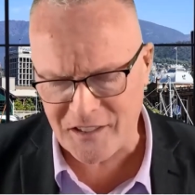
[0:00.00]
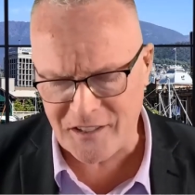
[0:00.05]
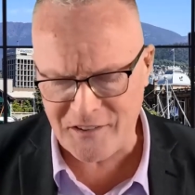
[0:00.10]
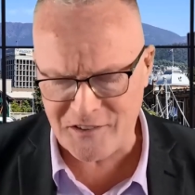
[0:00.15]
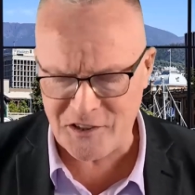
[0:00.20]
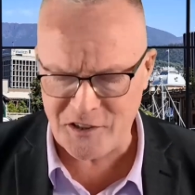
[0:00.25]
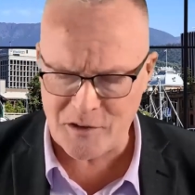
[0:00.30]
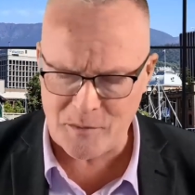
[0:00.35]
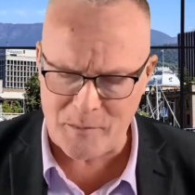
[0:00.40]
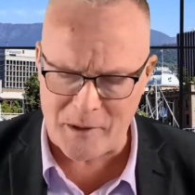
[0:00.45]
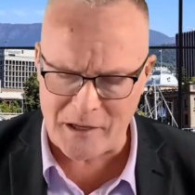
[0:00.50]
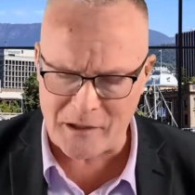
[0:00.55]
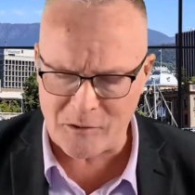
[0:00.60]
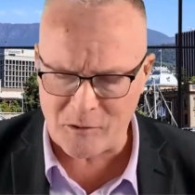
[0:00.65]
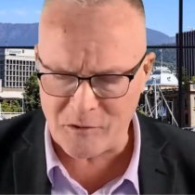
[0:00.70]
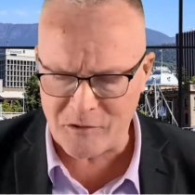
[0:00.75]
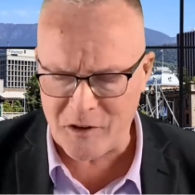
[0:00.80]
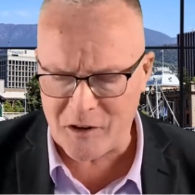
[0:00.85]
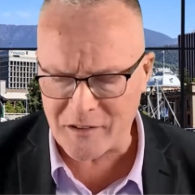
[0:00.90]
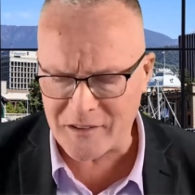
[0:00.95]
She's a
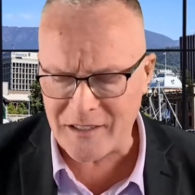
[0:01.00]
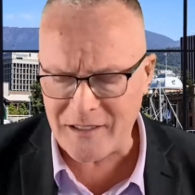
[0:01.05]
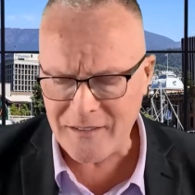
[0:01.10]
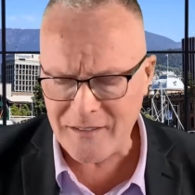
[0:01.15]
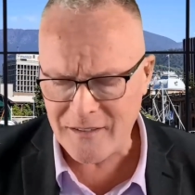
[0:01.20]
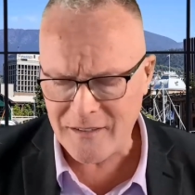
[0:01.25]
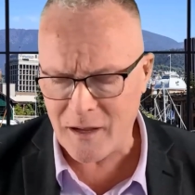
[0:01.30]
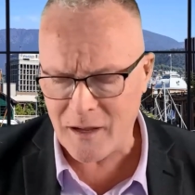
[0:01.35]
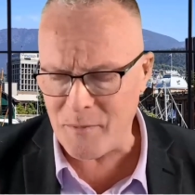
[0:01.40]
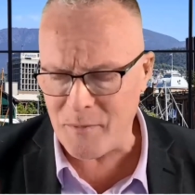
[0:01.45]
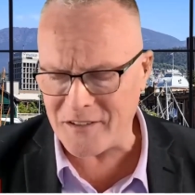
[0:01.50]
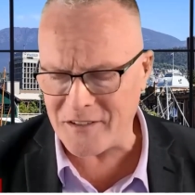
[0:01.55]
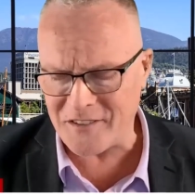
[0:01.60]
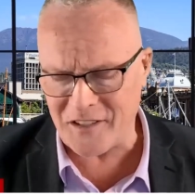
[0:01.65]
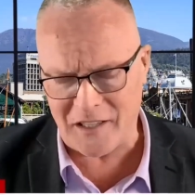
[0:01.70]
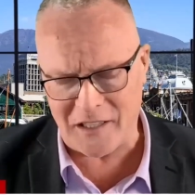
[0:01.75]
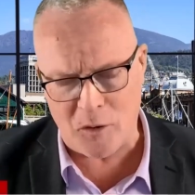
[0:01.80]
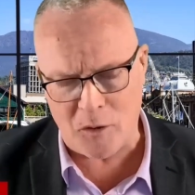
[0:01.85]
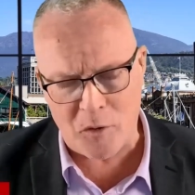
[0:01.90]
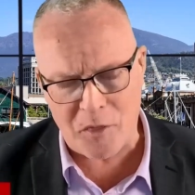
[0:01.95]
medical doctor, a
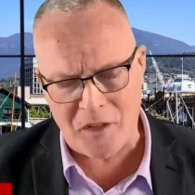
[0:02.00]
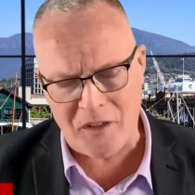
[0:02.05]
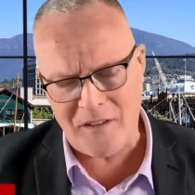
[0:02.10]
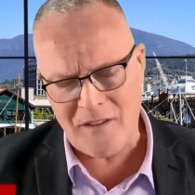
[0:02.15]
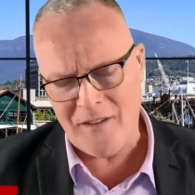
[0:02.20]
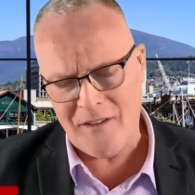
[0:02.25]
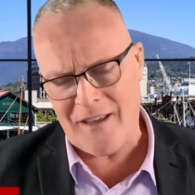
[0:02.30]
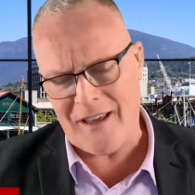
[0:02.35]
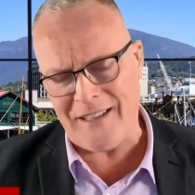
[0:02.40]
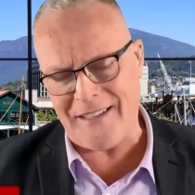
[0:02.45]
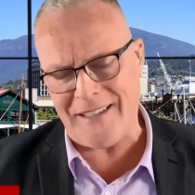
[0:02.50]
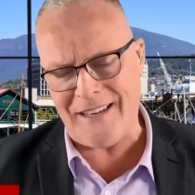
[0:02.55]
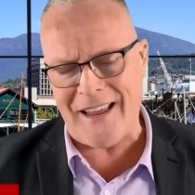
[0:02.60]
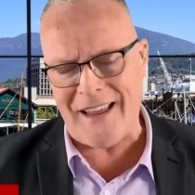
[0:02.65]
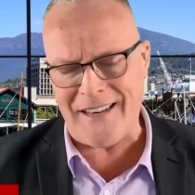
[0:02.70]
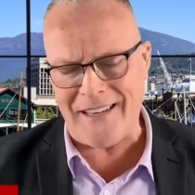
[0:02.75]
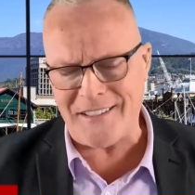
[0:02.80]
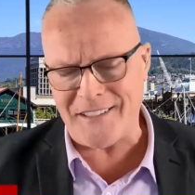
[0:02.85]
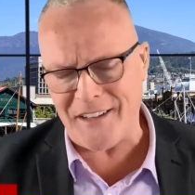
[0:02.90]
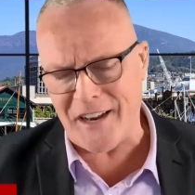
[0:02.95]
best-selling author, and
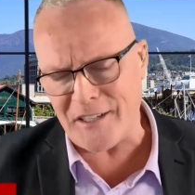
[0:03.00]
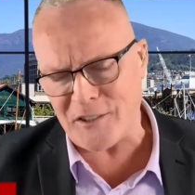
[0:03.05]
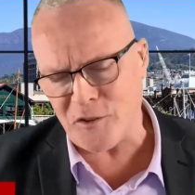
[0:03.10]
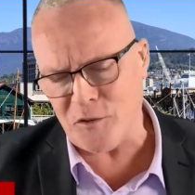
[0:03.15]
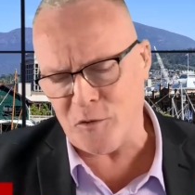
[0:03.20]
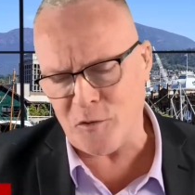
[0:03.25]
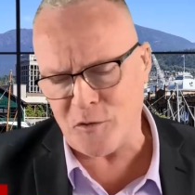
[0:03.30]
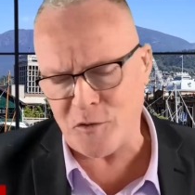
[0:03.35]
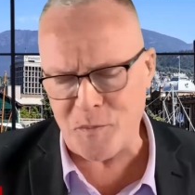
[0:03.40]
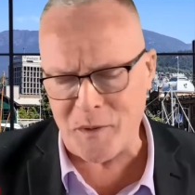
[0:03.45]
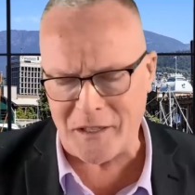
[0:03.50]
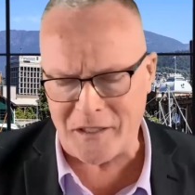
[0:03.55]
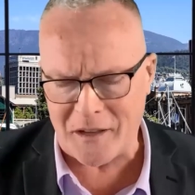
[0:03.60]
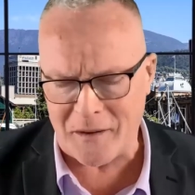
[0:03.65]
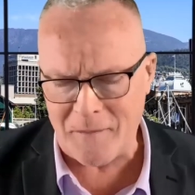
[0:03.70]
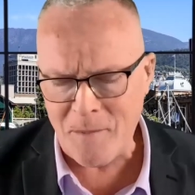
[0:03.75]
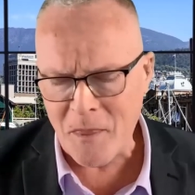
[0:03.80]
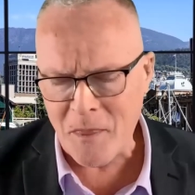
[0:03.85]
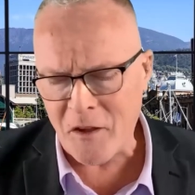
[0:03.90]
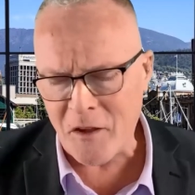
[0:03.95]
an international
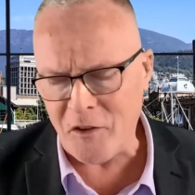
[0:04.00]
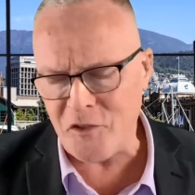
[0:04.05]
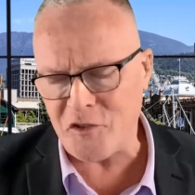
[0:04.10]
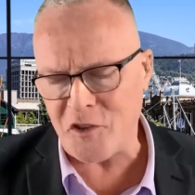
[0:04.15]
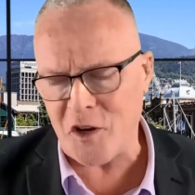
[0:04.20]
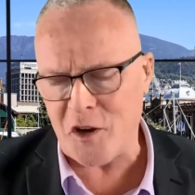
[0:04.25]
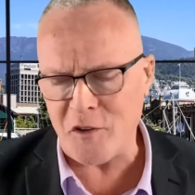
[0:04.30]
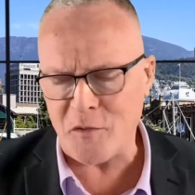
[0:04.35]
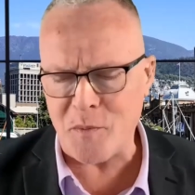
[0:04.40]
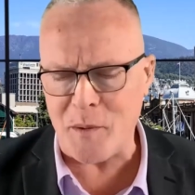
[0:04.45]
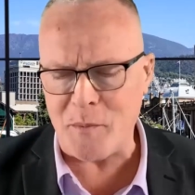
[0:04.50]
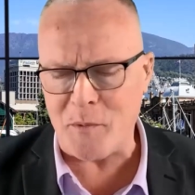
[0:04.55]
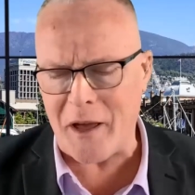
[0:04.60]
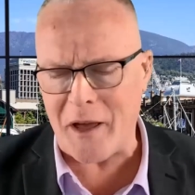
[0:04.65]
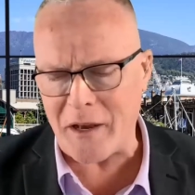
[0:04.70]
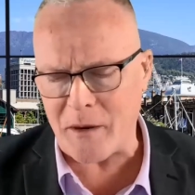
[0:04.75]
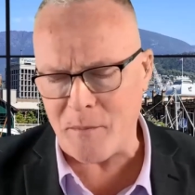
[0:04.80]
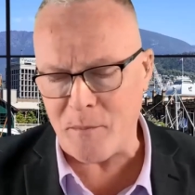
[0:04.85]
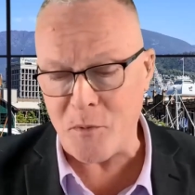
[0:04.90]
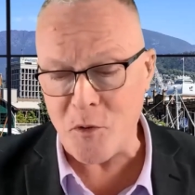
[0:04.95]
speaker who shows people
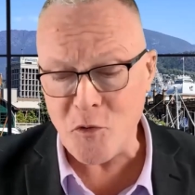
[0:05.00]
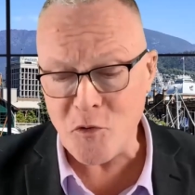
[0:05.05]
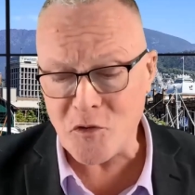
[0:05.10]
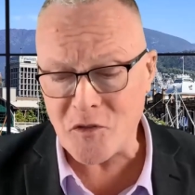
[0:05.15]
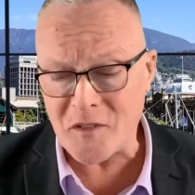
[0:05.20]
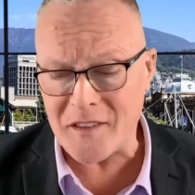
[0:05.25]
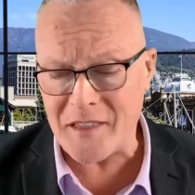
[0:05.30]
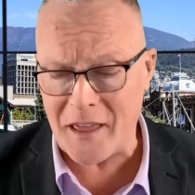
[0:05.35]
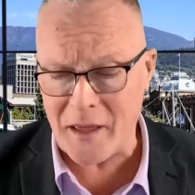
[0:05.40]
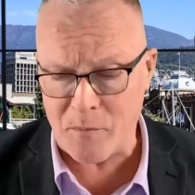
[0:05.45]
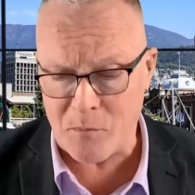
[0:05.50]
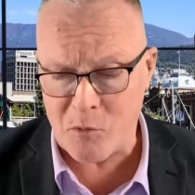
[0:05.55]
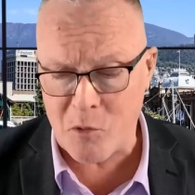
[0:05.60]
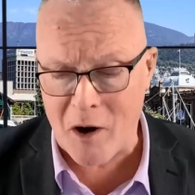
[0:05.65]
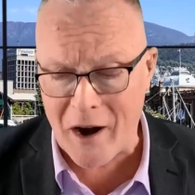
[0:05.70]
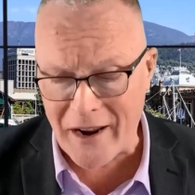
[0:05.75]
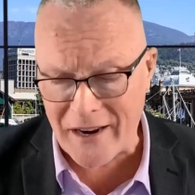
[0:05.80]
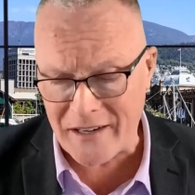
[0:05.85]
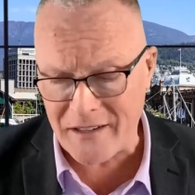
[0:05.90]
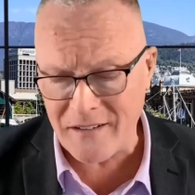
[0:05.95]
how to boost their
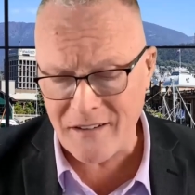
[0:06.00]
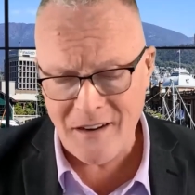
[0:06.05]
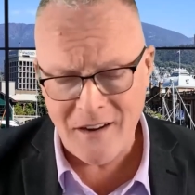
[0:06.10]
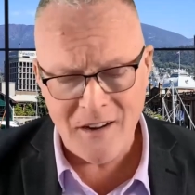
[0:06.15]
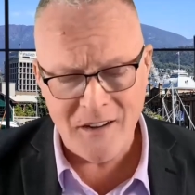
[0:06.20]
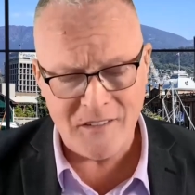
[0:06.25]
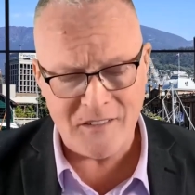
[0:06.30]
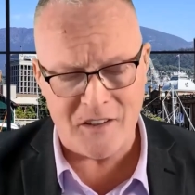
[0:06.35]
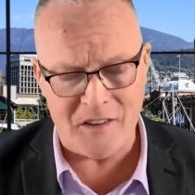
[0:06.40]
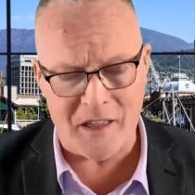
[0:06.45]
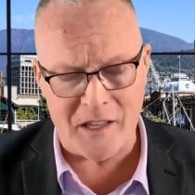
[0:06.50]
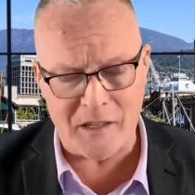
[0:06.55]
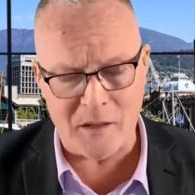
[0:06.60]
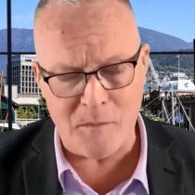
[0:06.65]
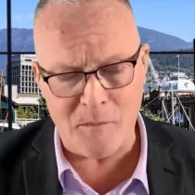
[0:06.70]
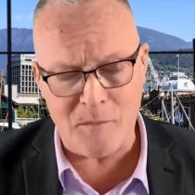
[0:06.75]
brain so they can